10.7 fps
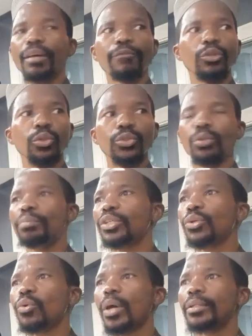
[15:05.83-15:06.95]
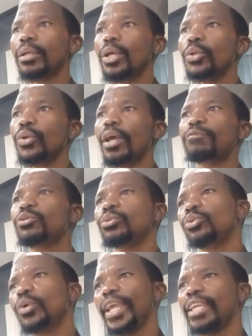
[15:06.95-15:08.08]
for you to be cured, you have to
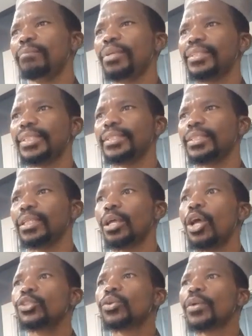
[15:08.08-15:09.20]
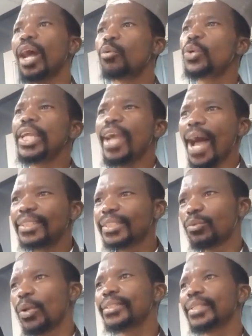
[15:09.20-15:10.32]
do A, B, C, D. So now we ask
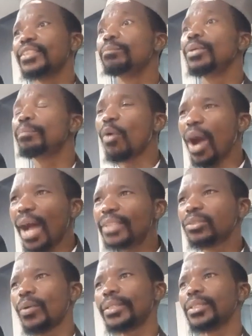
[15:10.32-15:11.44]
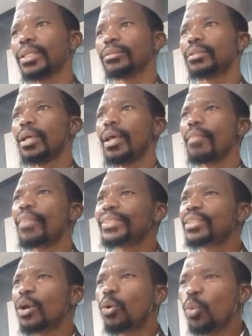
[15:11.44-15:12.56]
questions. People ask questions that
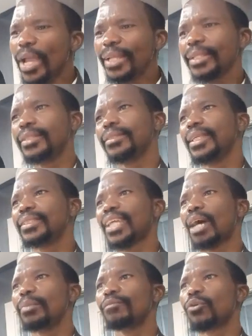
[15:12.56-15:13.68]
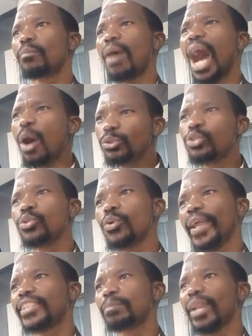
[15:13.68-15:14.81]
where is this coming from? How do you
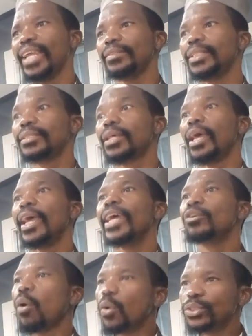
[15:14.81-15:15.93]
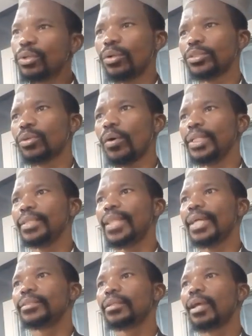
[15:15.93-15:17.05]
explain this? And also not only
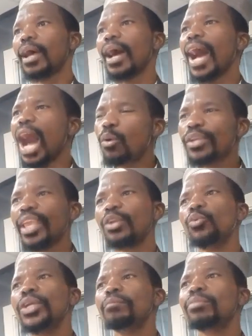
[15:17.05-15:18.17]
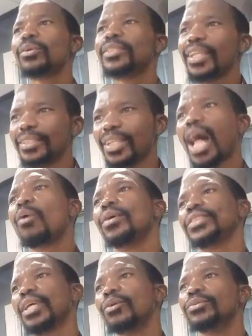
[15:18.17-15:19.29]
that, how can we protect
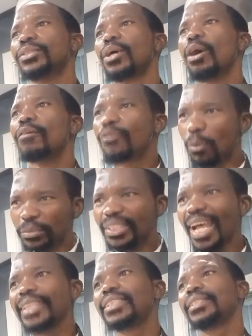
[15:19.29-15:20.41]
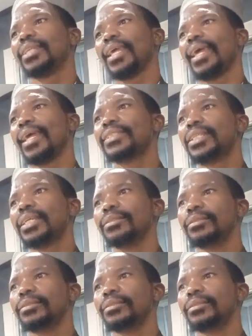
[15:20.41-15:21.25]
ourselves from such actions?